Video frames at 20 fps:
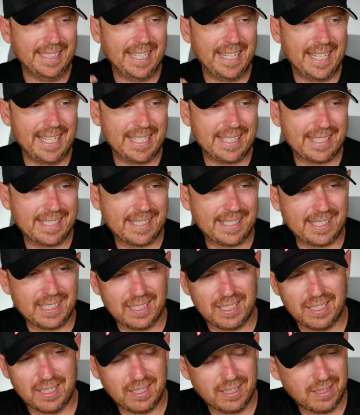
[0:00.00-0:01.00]
It's,
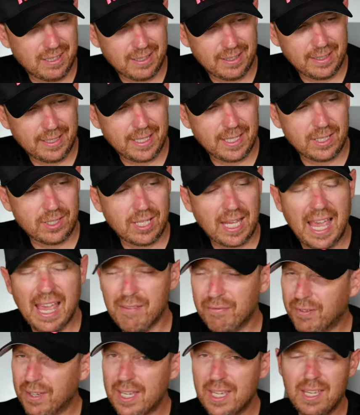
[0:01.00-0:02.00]
it's
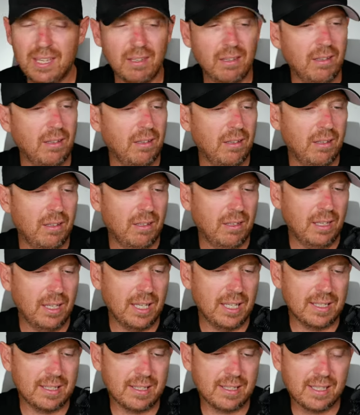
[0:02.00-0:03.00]
heavy,
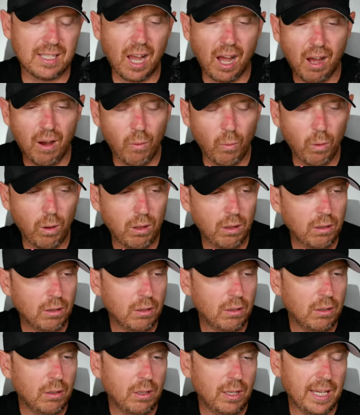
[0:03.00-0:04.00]
it's dull,
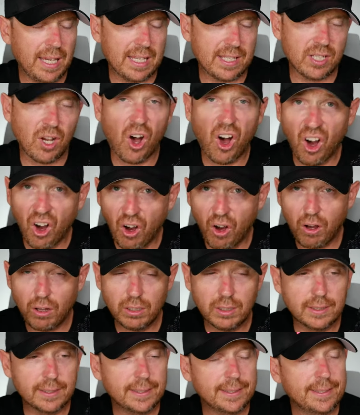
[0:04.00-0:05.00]
it's
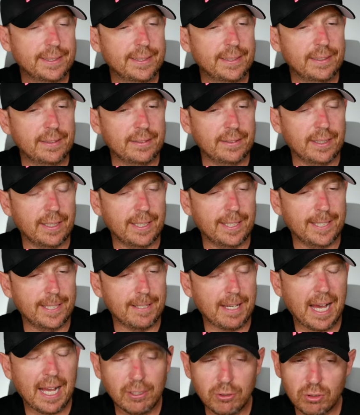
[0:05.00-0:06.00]
hot, uh,
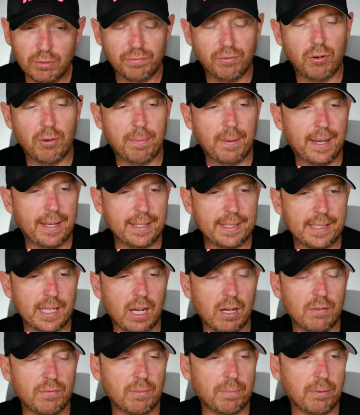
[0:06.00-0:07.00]
one hundred and forty pounds, it's
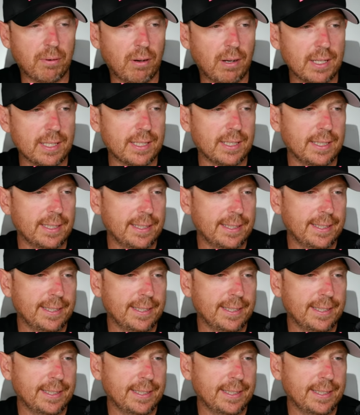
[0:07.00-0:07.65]
overpriced.